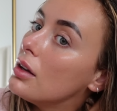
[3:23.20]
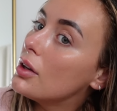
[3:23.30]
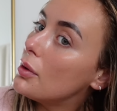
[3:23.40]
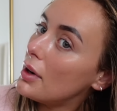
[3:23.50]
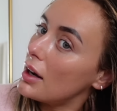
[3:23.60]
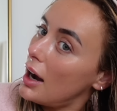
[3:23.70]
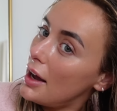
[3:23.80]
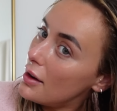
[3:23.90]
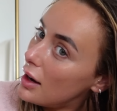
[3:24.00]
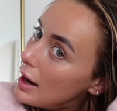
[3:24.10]
You want to
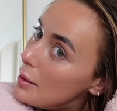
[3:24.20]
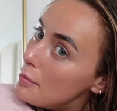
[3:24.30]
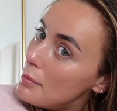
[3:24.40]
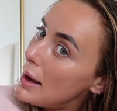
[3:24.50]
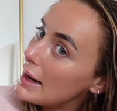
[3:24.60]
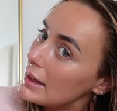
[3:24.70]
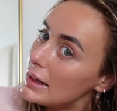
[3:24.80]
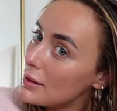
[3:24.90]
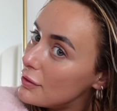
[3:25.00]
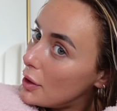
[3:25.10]
kind of like
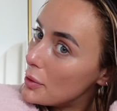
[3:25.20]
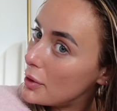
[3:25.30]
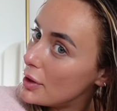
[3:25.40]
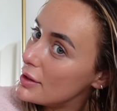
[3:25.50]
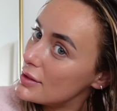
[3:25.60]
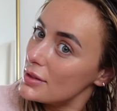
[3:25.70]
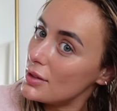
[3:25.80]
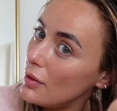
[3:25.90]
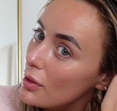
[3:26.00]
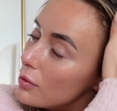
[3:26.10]
mainly focus
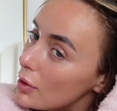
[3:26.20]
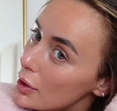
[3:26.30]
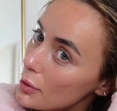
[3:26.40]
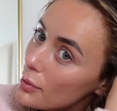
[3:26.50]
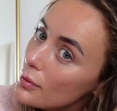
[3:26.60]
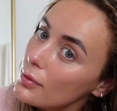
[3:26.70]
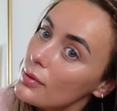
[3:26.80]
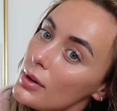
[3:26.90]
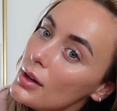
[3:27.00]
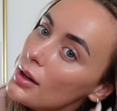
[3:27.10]
on the root
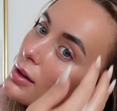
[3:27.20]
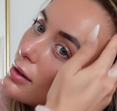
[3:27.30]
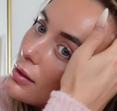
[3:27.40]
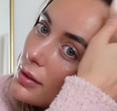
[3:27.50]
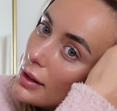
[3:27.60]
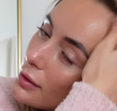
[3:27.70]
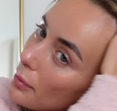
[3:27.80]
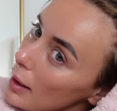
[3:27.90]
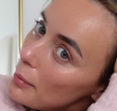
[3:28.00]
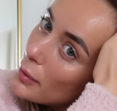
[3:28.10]
with this
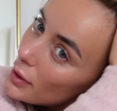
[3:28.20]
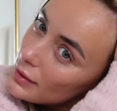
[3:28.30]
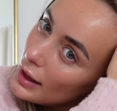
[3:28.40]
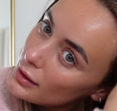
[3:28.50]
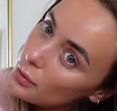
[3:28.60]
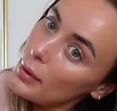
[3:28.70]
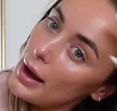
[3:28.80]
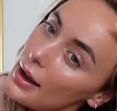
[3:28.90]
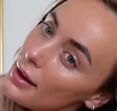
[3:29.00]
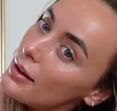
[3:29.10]
one, because that's
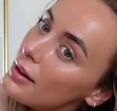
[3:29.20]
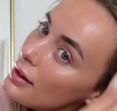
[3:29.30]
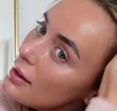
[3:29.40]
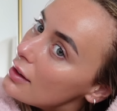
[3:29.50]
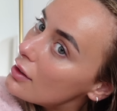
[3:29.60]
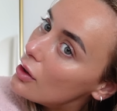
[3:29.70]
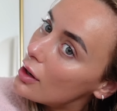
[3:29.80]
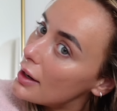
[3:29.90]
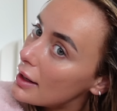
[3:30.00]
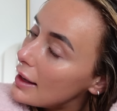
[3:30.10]
where you're
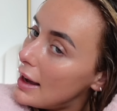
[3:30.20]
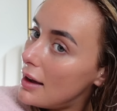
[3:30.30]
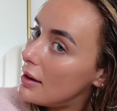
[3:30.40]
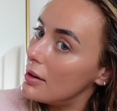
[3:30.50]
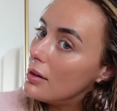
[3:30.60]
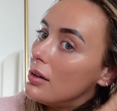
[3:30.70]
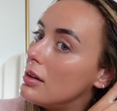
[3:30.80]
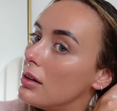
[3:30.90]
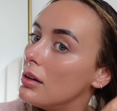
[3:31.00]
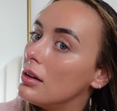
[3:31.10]
going to get
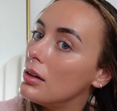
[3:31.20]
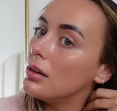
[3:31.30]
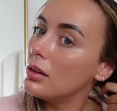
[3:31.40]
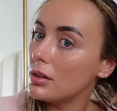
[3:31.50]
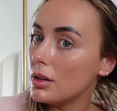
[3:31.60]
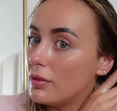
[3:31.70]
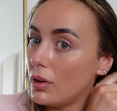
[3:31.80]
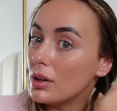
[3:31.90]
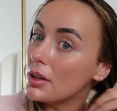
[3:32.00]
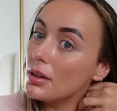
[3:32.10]
your
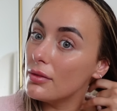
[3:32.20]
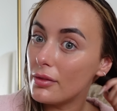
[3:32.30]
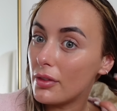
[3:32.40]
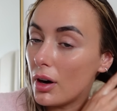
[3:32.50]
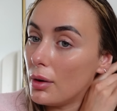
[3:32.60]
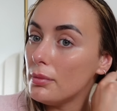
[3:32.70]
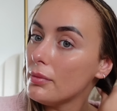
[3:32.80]
volume from.